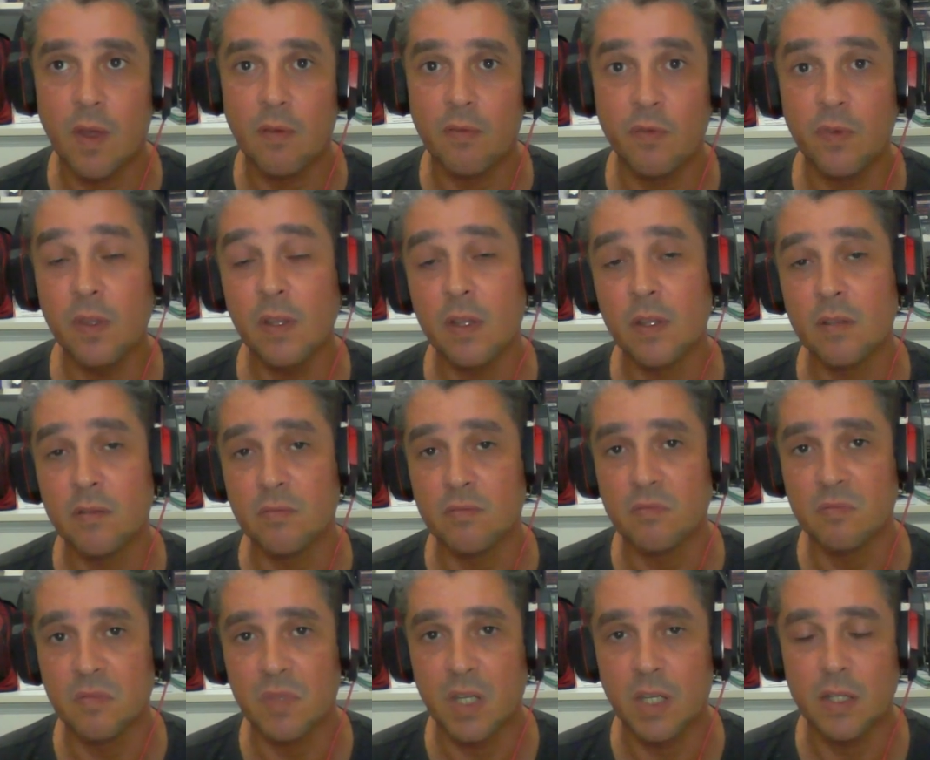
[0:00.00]
villain
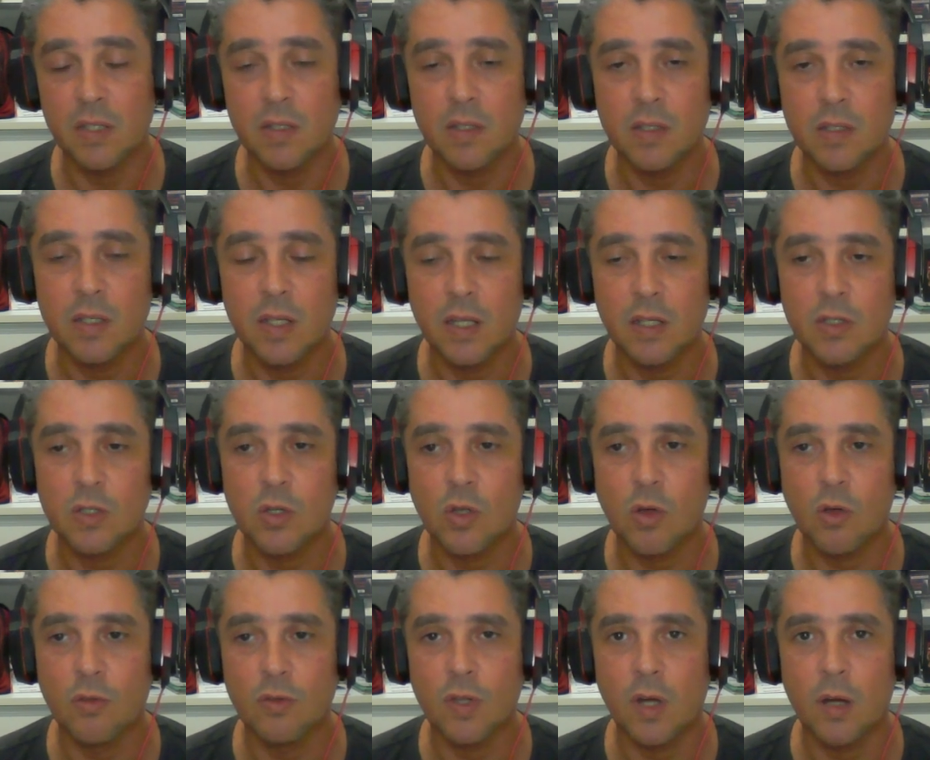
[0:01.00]
that's
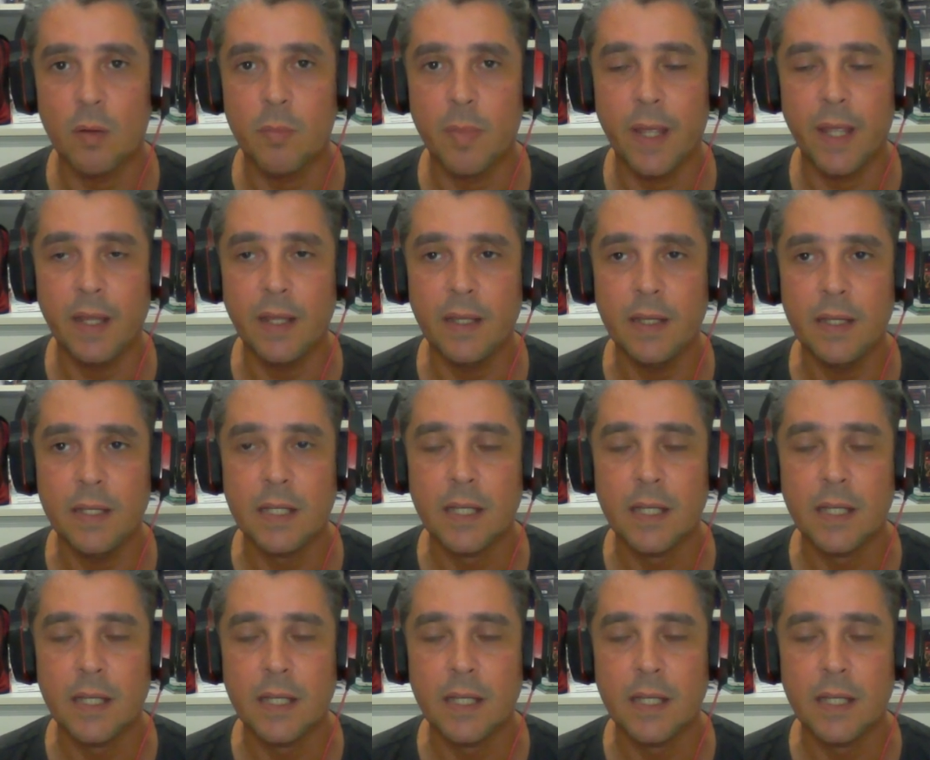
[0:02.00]
called Arbane.